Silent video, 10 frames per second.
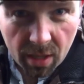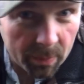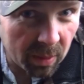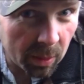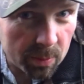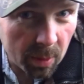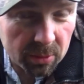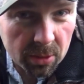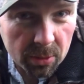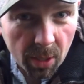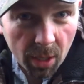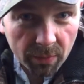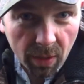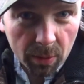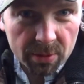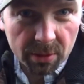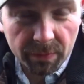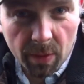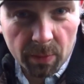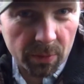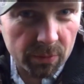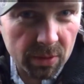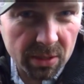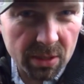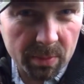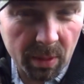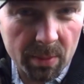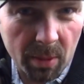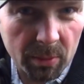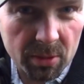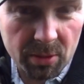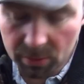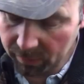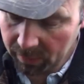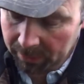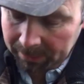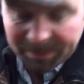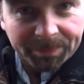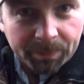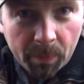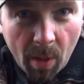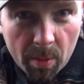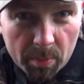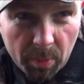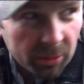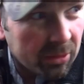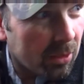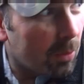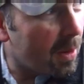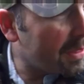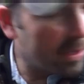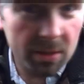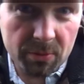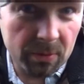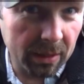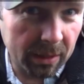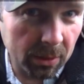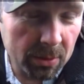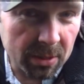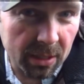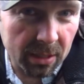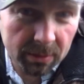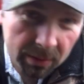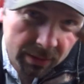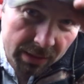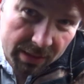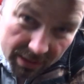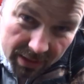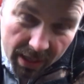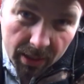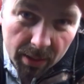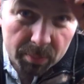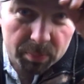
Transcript: I've been out about two and a half hours and I found a reasonable amount of stuff, but the weather has really closed in. It's uh,